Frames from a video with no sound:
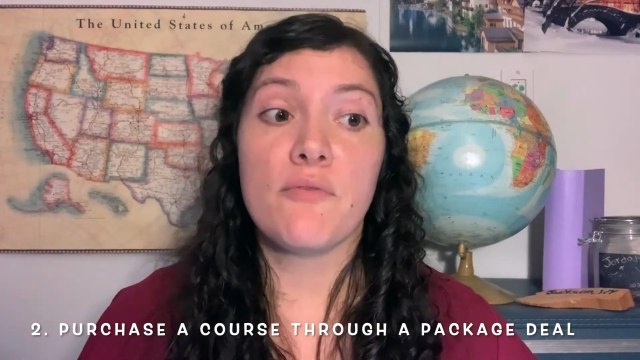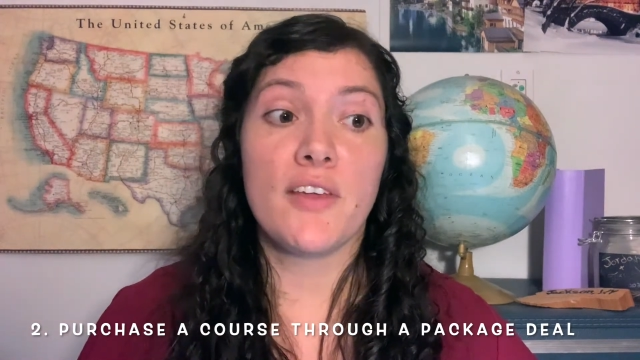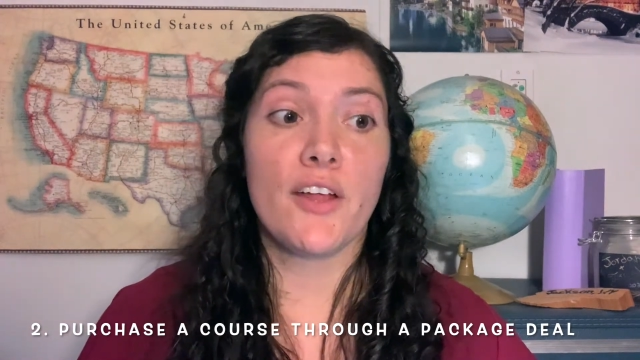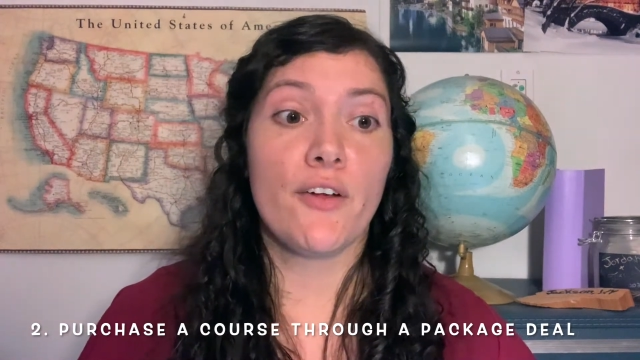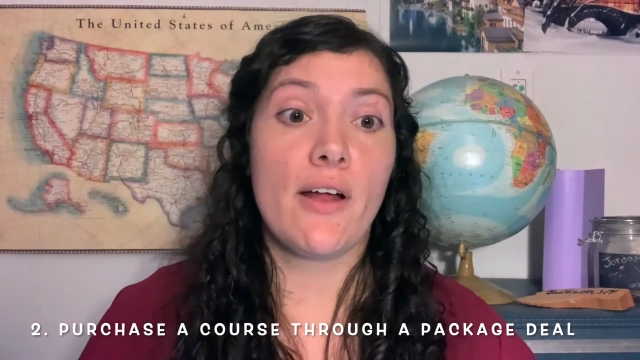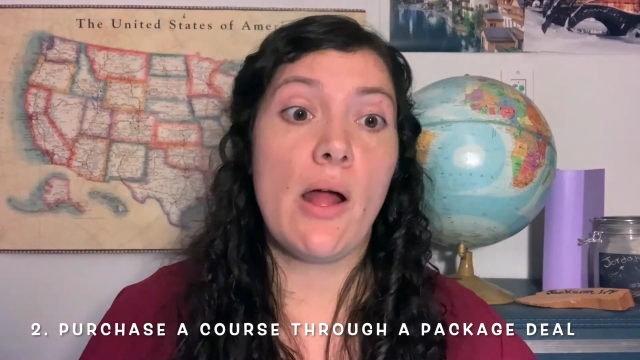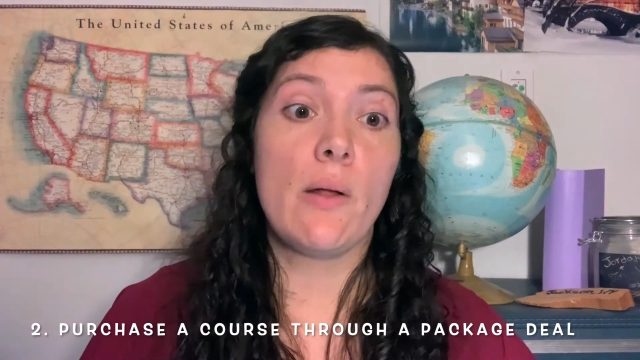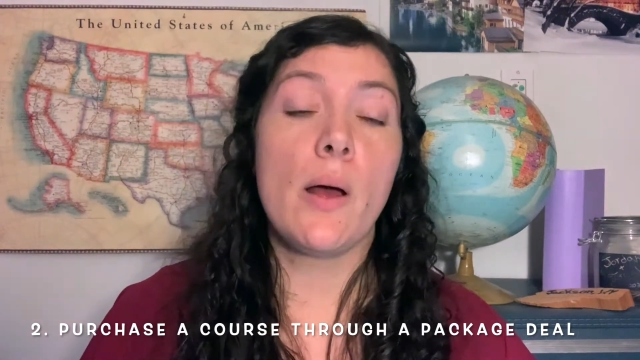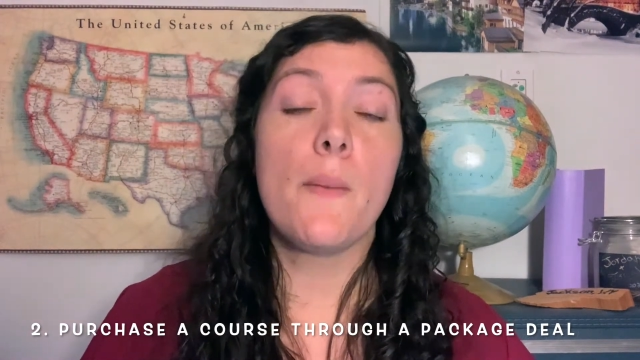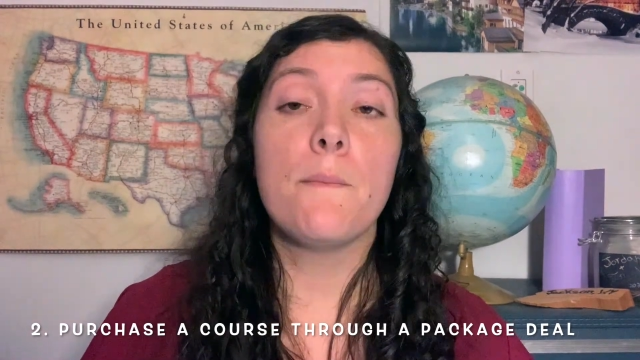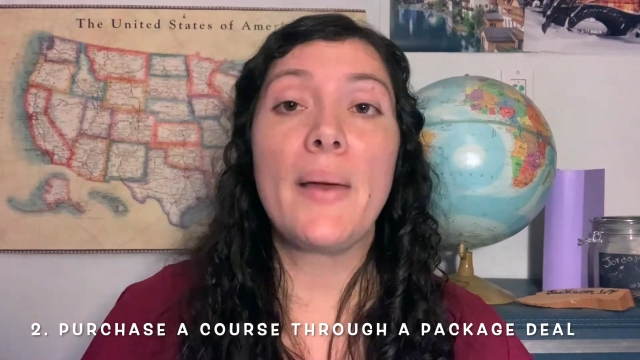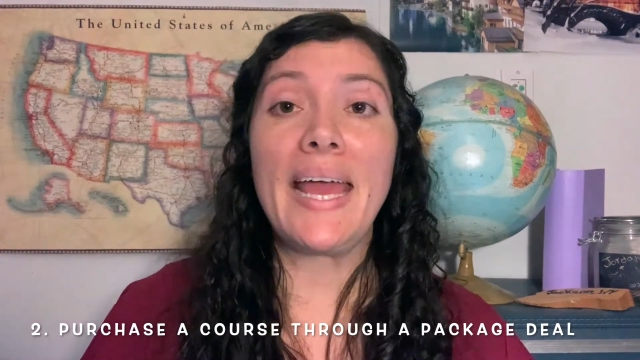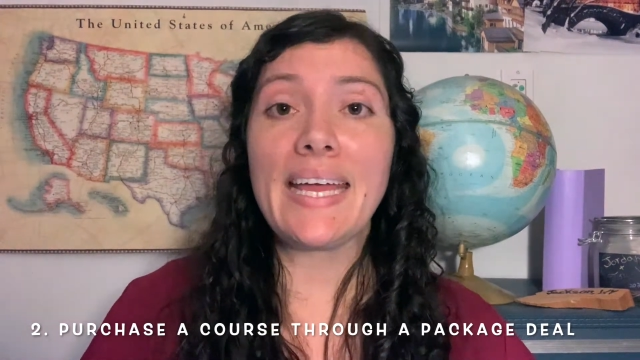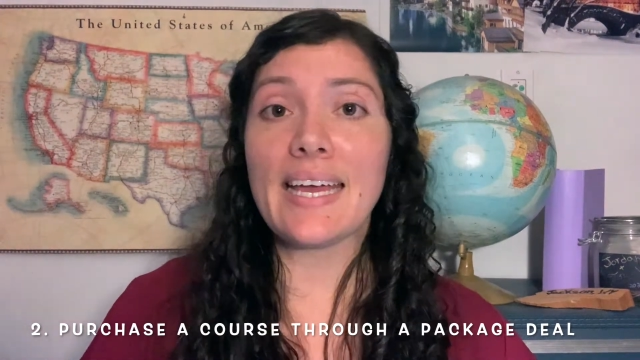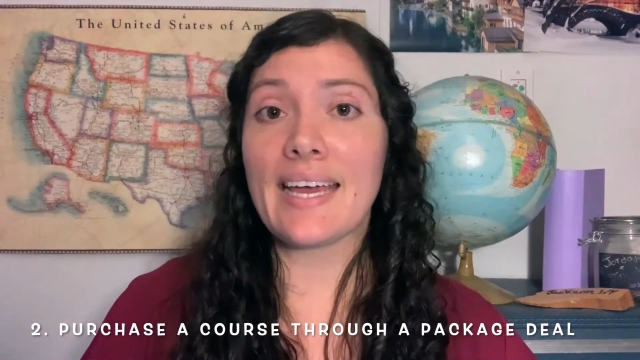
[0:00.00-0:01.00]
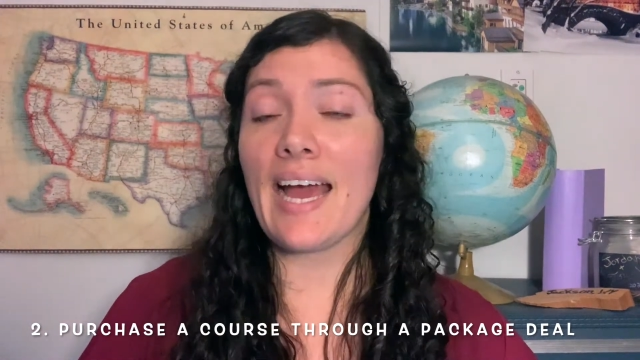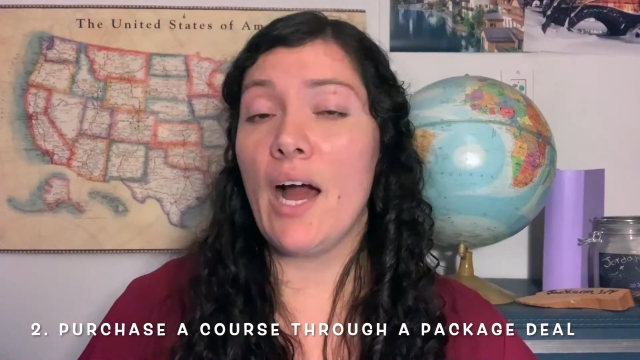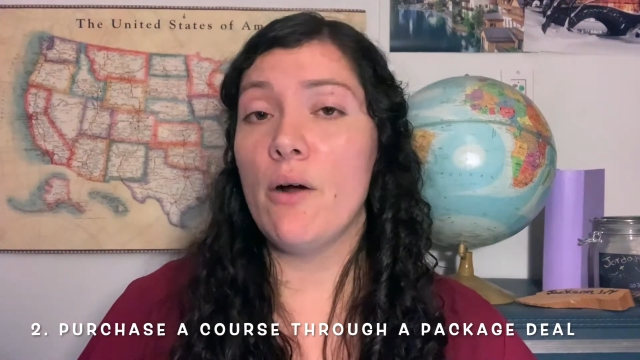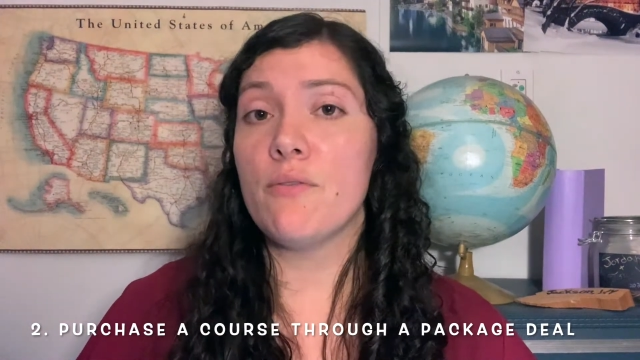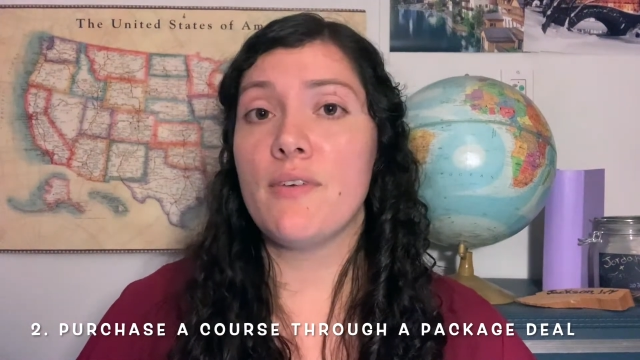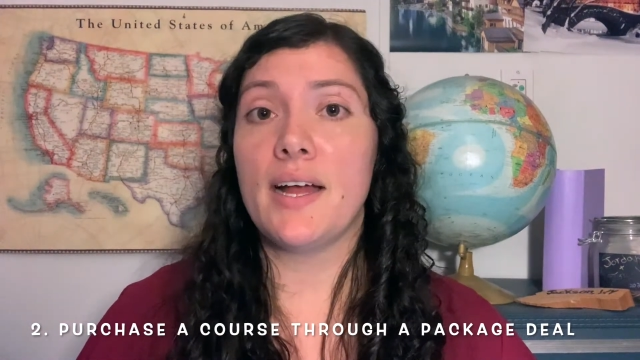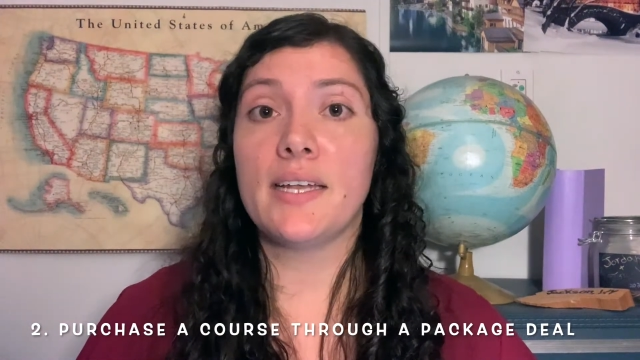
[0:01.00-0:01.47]
figuring out a bank
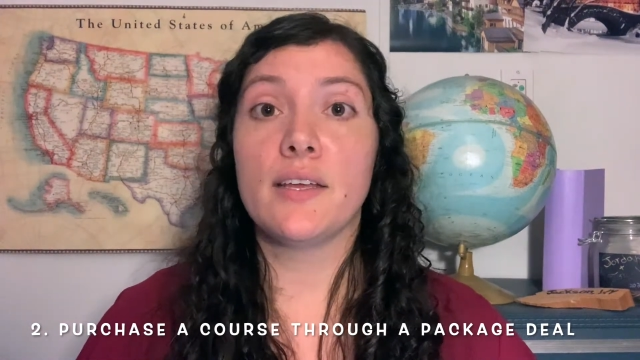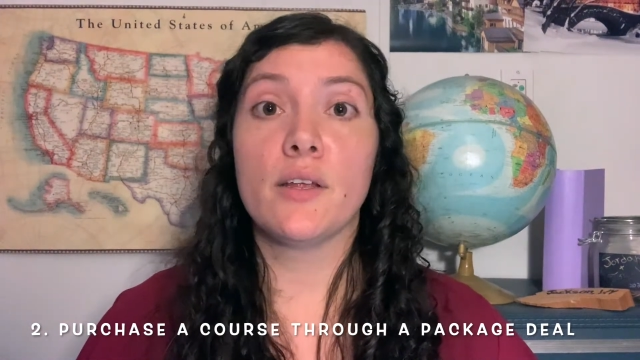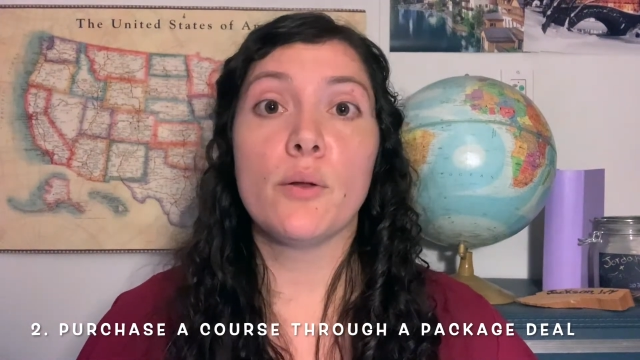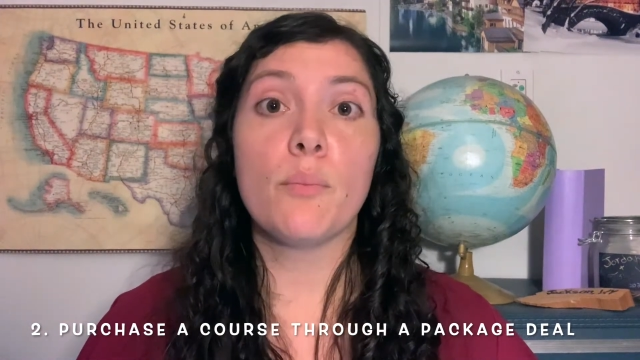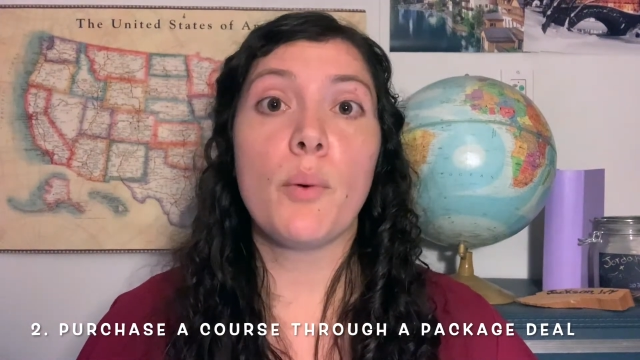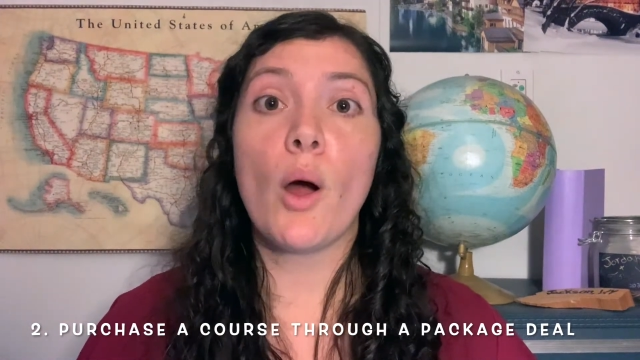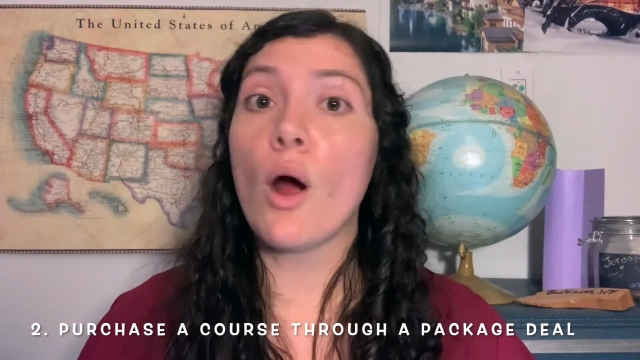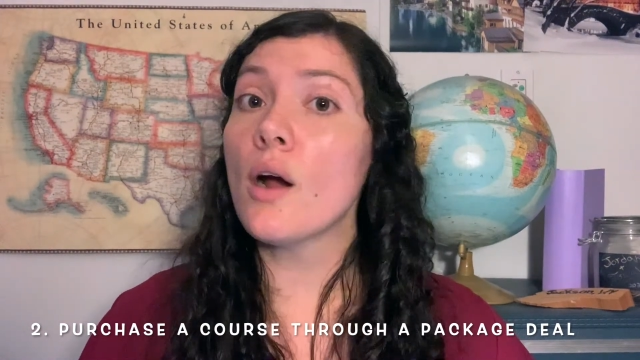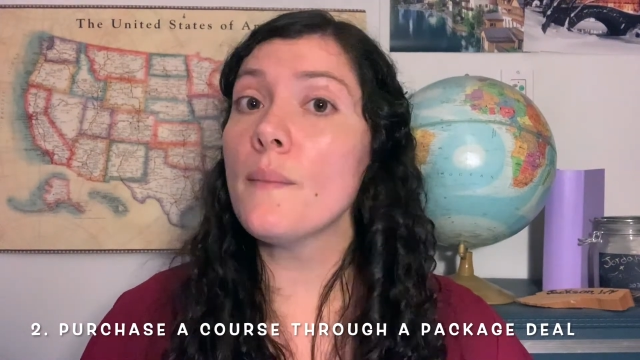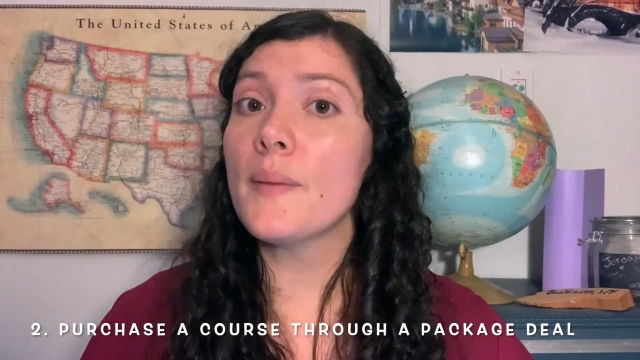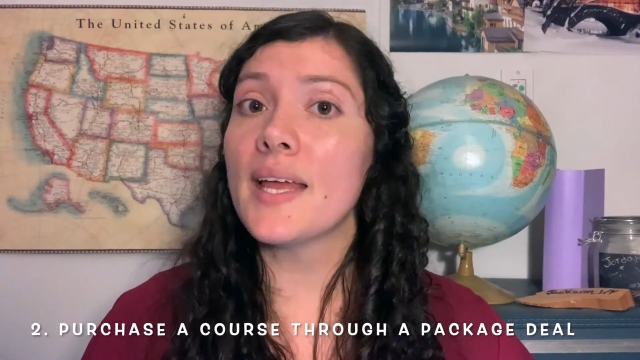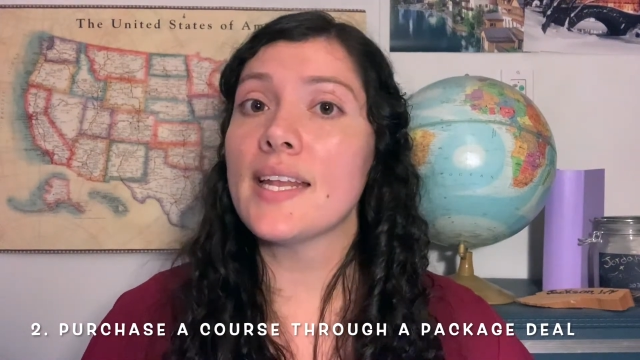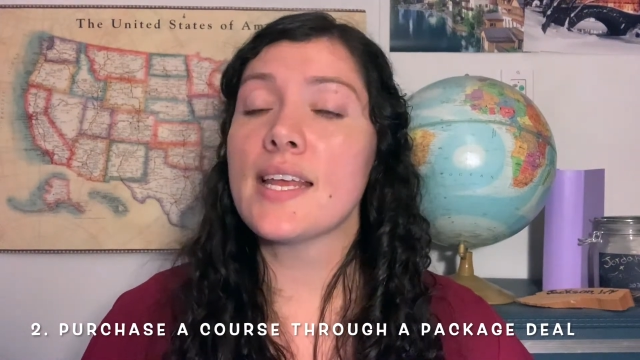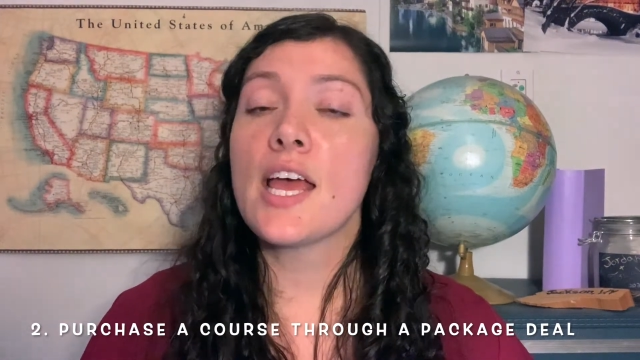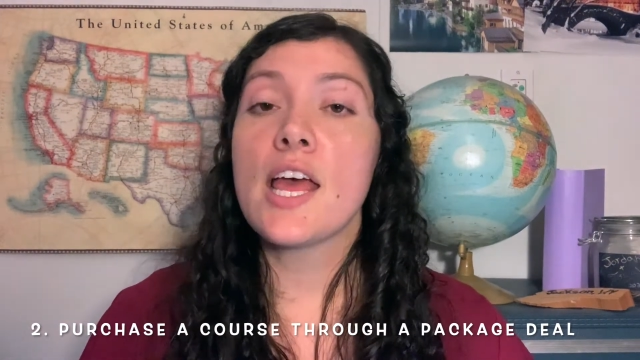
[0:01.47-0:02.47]
account, finding an apartment.